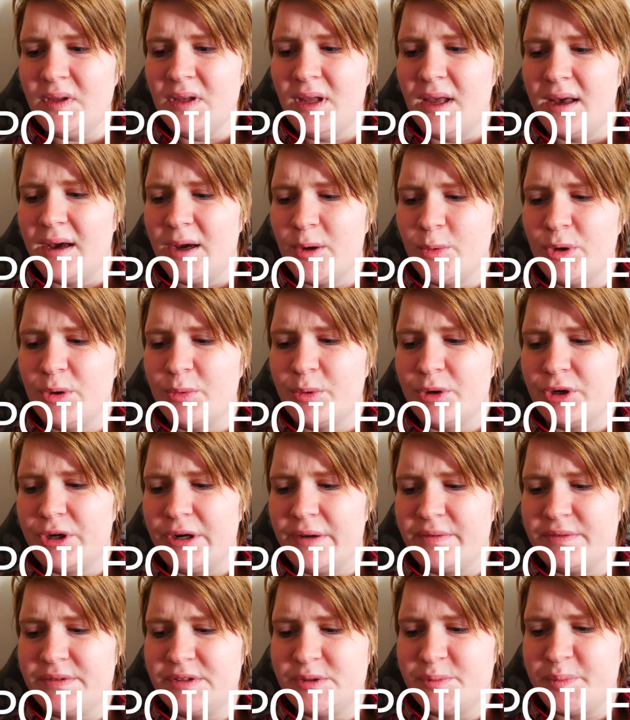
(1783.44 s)
I would want to
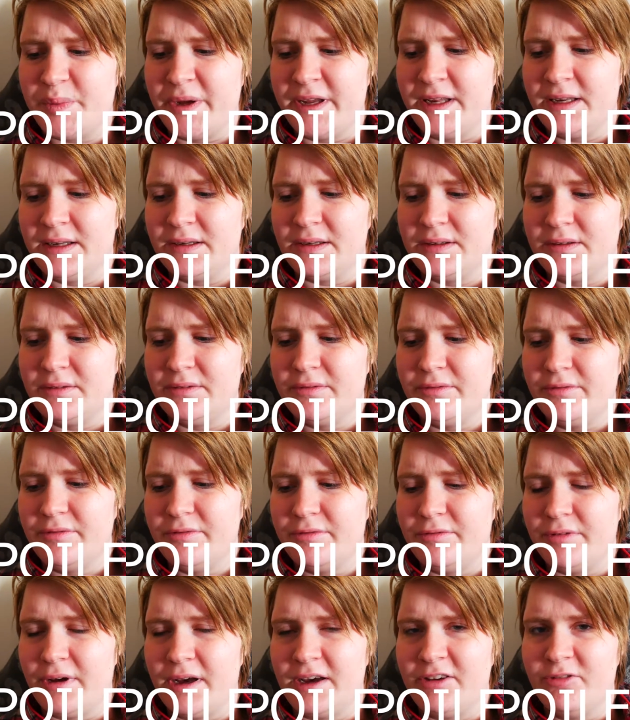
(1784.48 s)
have spent
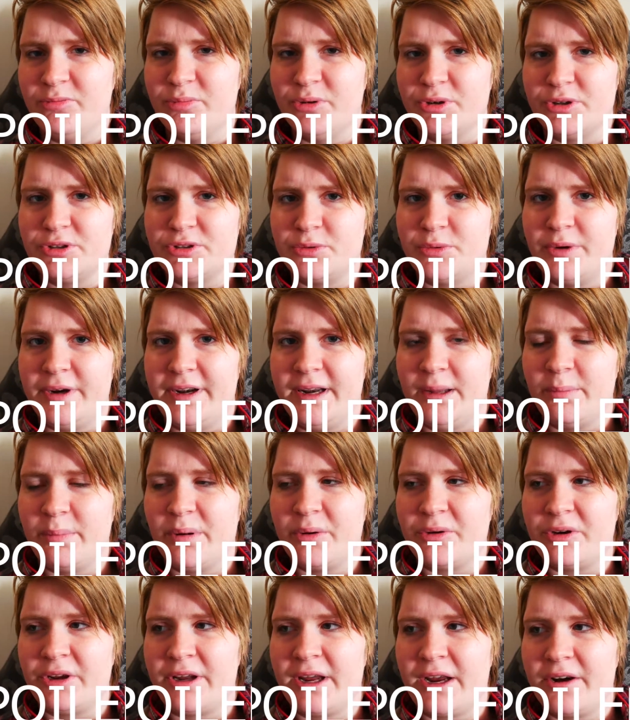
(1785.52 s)
5 books reading
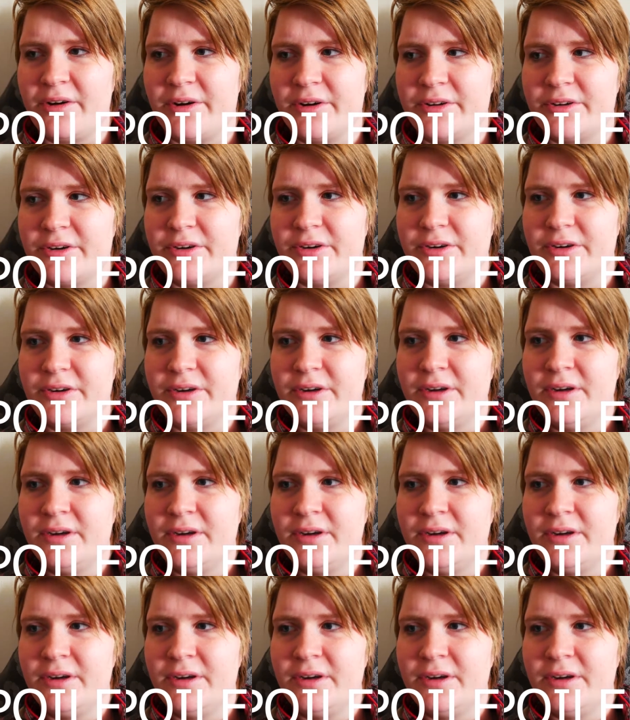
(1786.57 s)
about a character